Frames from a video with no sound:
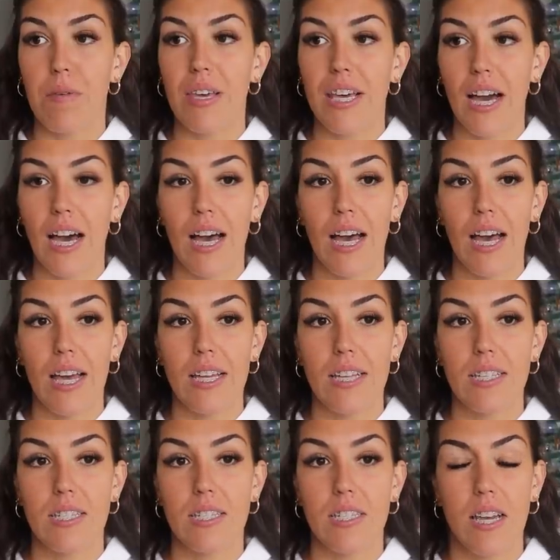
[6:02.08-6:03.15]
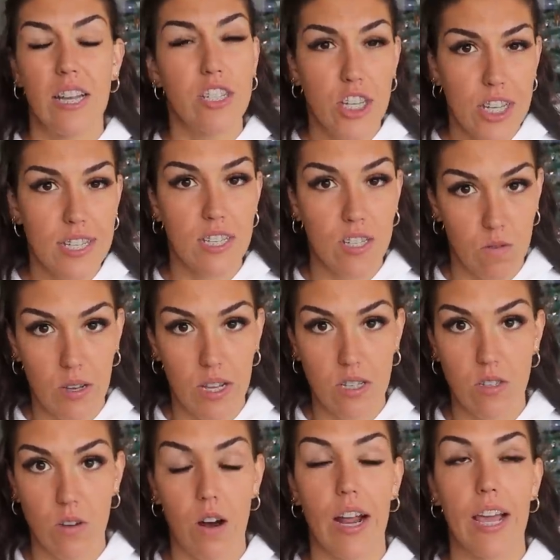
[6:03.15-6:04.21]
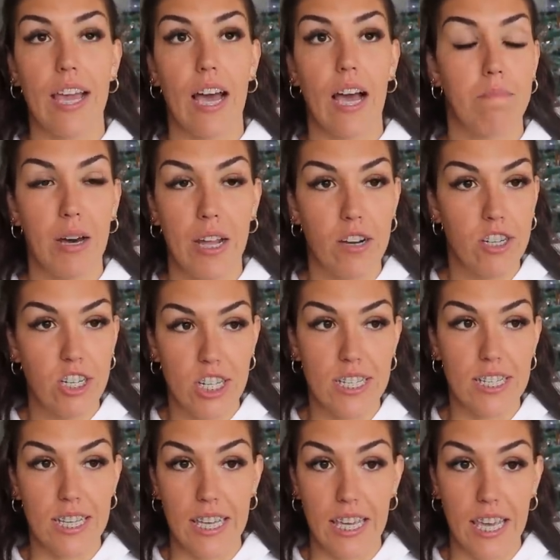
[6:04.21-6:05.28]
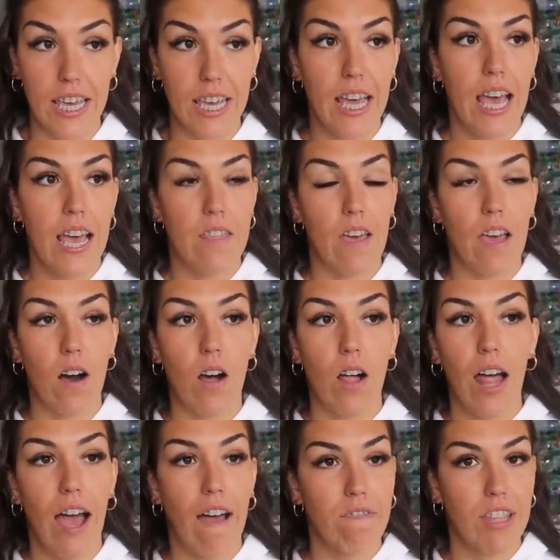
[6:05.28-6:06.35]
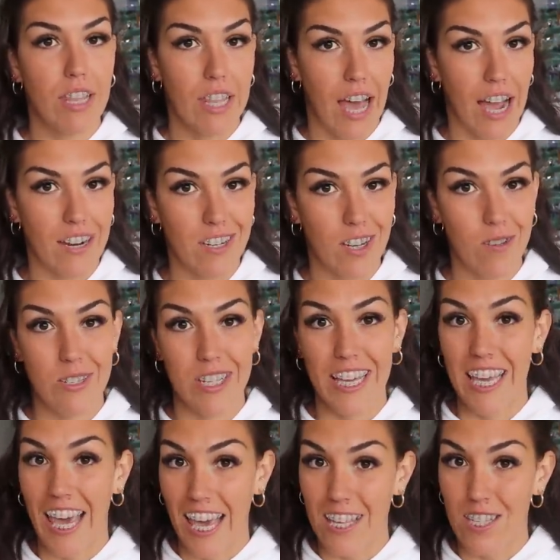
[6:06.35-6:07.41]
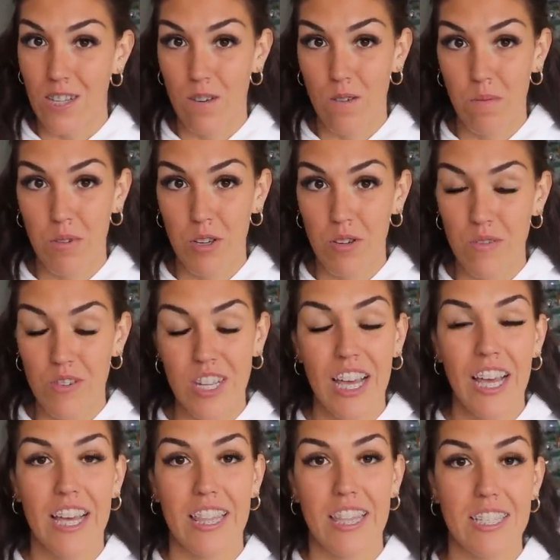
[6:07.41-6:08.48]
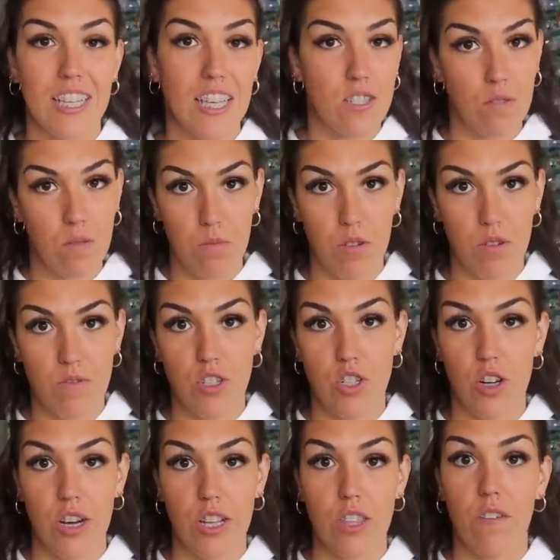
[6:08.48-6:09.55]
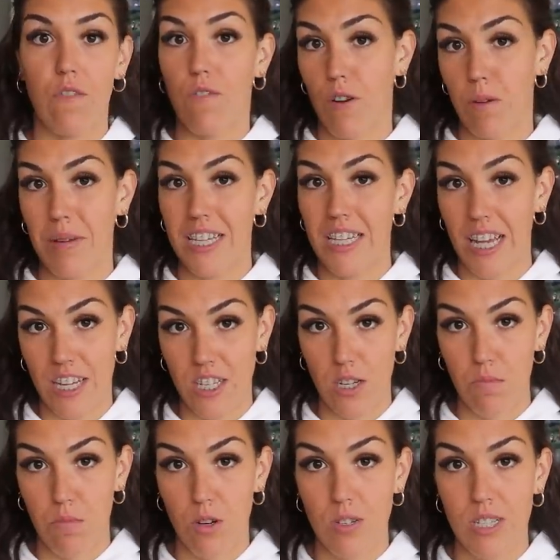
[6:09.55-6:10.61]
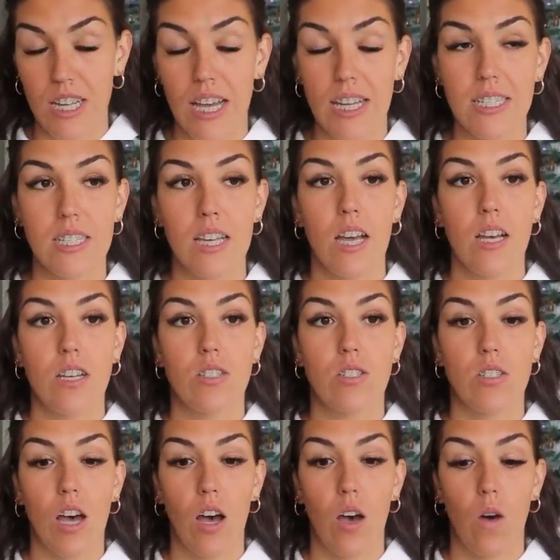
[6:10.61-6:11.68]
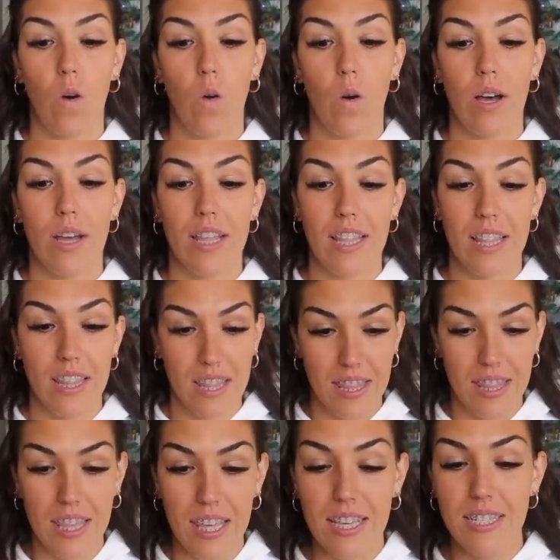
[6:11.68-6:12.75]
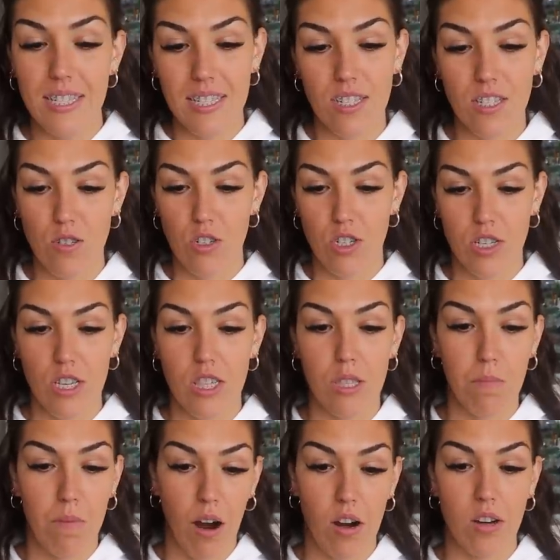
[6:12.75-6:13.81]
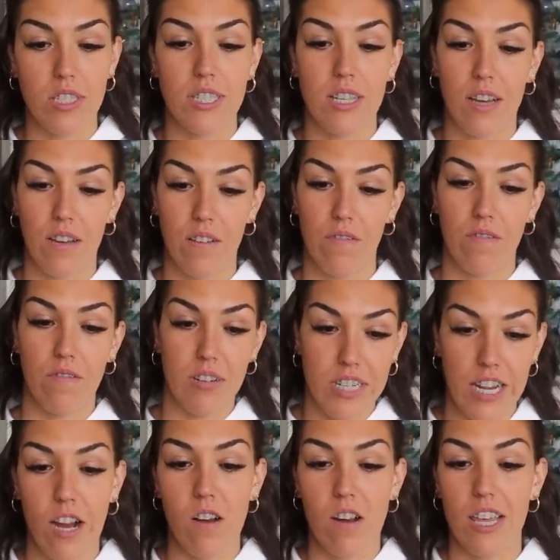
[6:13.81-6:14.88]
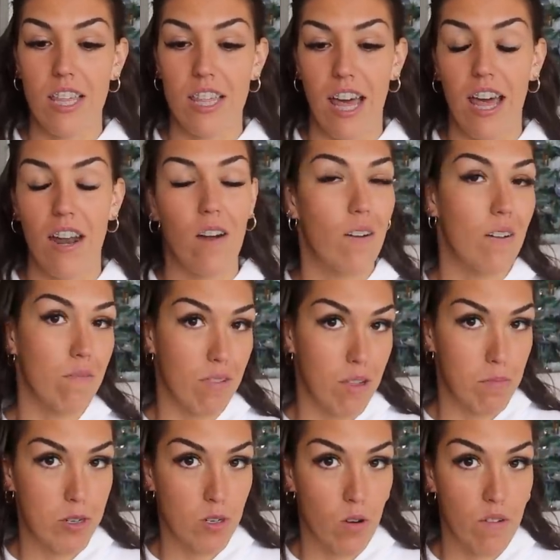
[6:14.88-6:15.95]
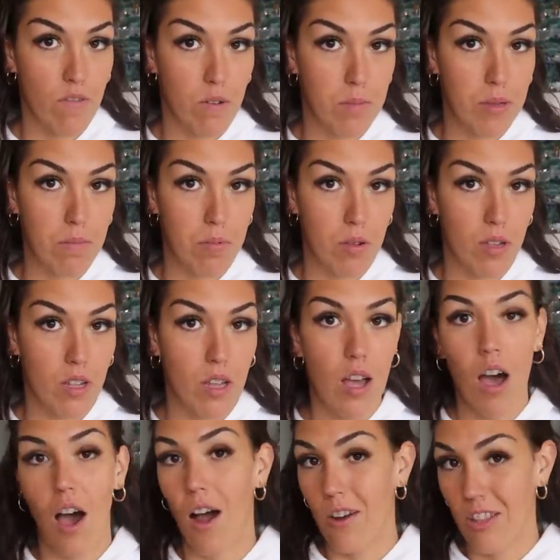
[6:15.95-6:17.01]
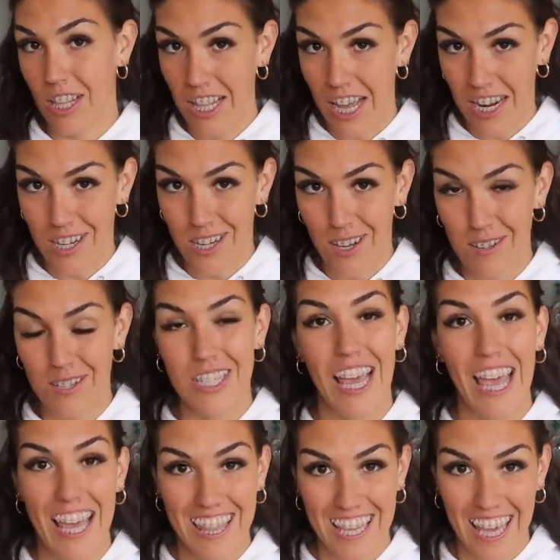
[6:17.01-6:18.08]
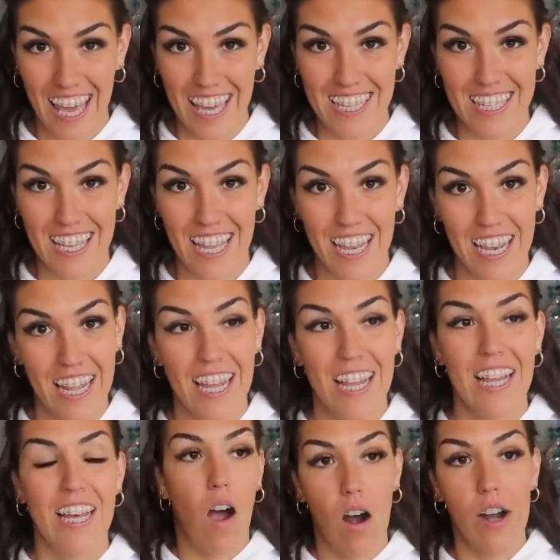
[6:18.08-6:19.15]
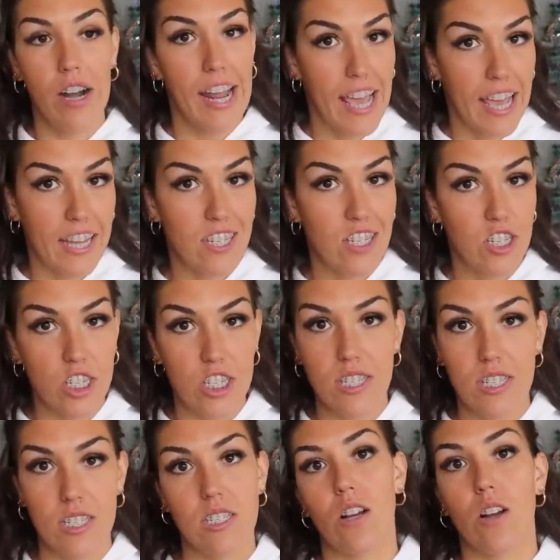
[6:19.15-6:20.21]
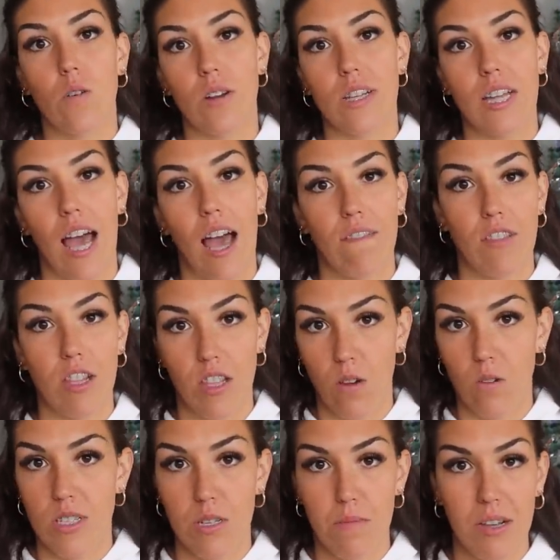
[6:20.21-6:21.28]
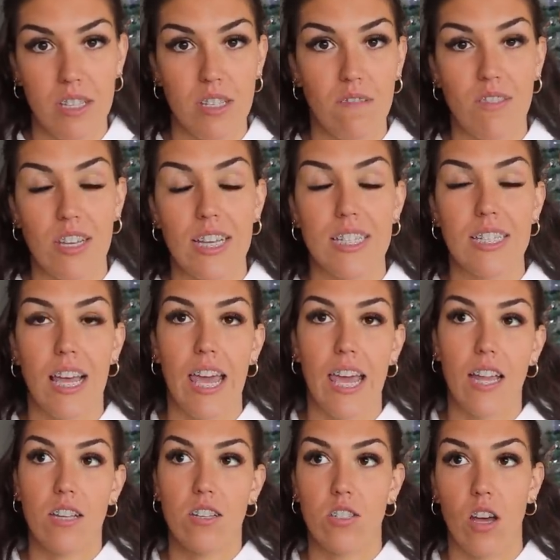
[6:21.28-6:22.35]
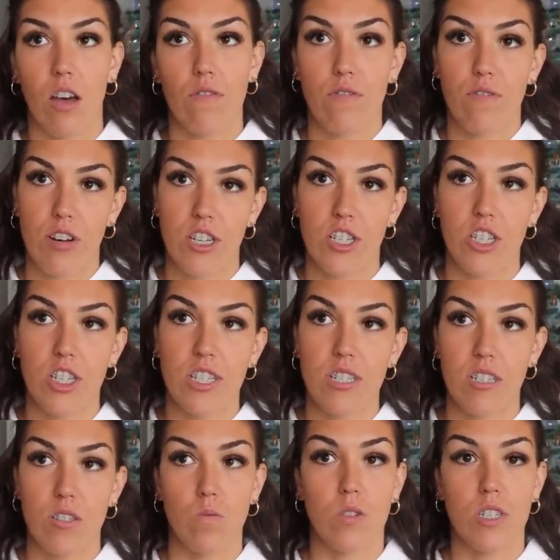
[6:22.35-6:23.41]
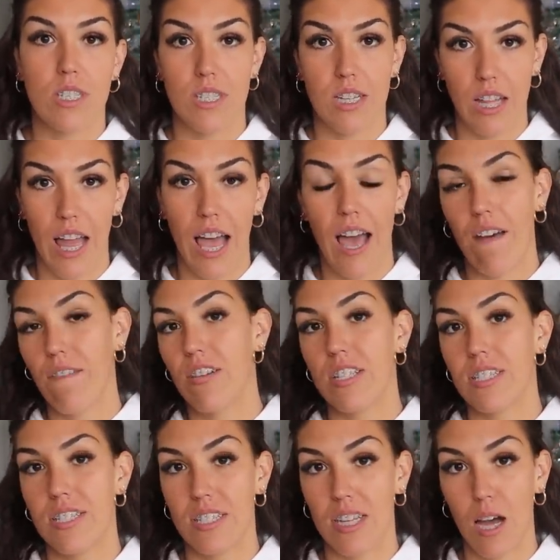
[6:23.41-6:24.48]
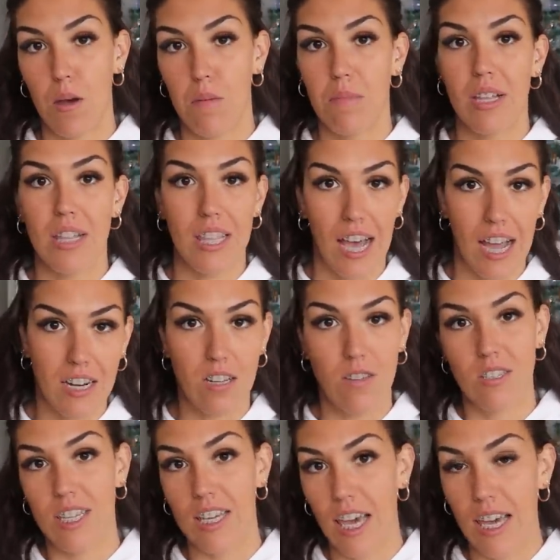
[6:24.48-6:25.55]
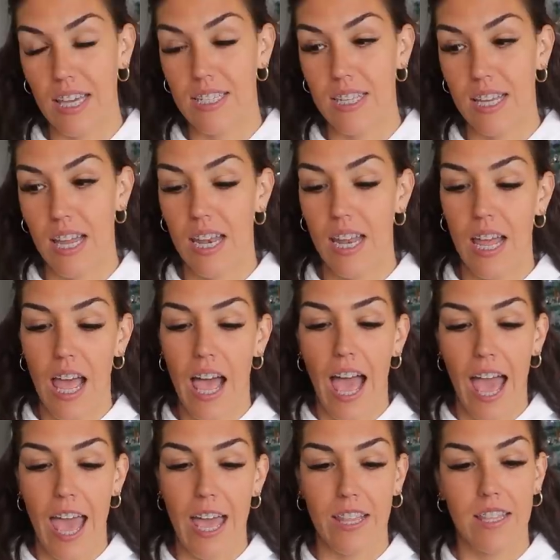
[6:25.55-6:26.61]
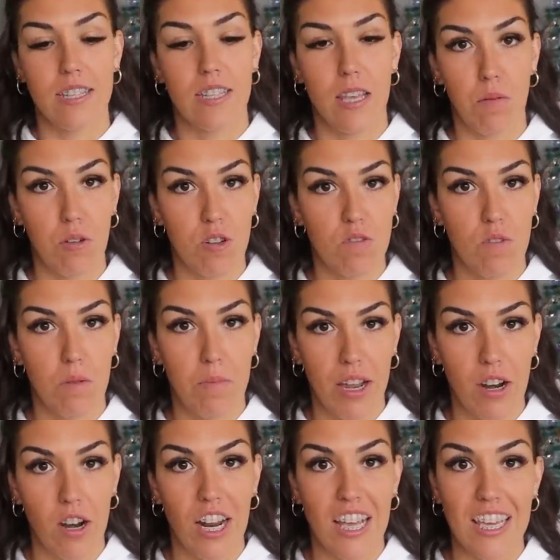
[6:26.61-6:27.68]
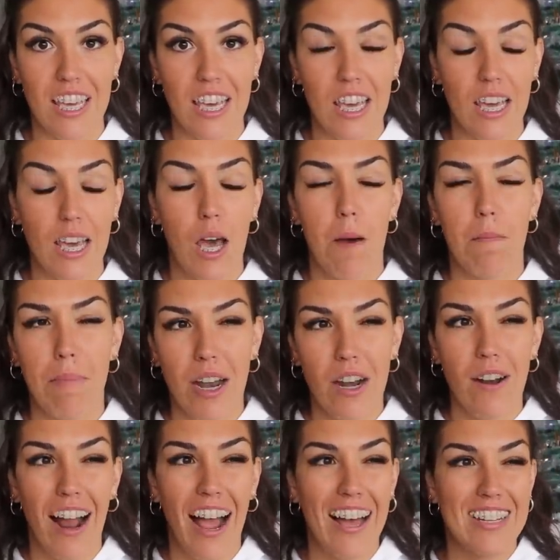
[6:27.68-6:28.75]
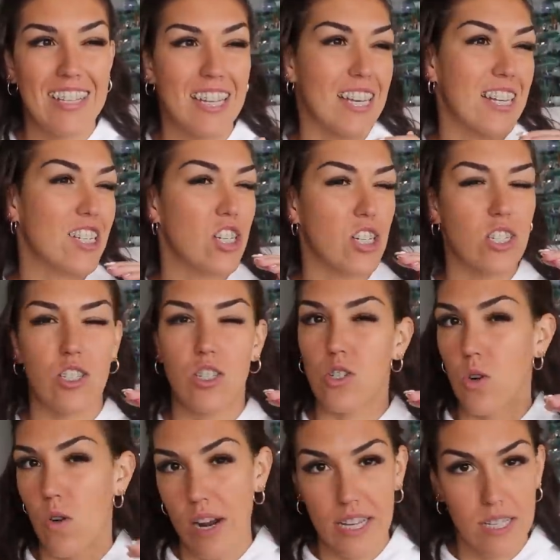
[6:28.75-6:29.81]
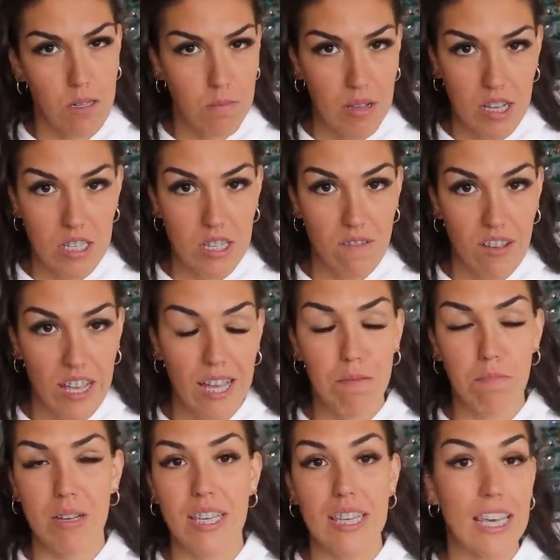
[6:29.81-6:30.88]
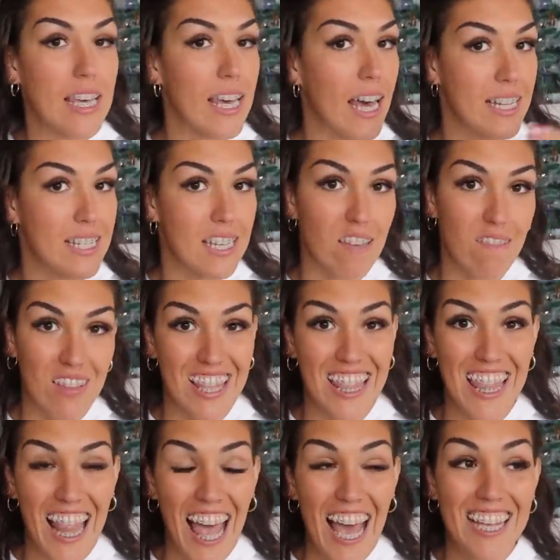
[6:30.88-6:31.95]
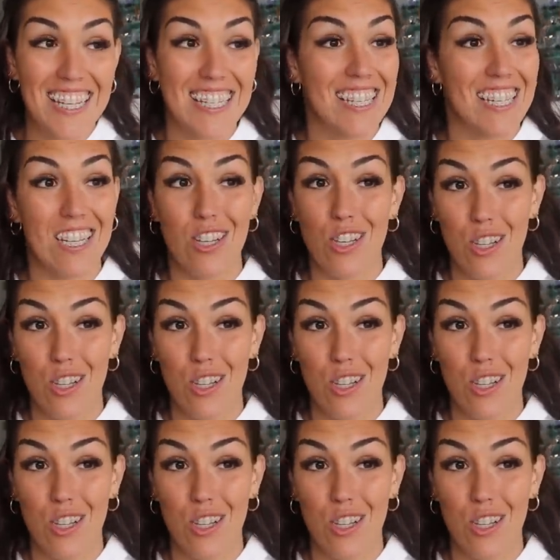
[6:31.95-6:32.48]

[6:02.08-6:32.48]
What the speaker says: because, and cheese as well, sorry. Butter, cheese, and ghee, they all have the lactose and casein removed. This gets removed during the fermentation process. So this is usually the parts of dairy that are inflammatory for people, are the lactose and the casein. Hard aged cheeses are going to have the lowest amounts of this, and soft fresh cheeses will still have some lactose and casein. And the same goes for butter and ghee. Butter has like just trace amounts of it, but ghee has even less,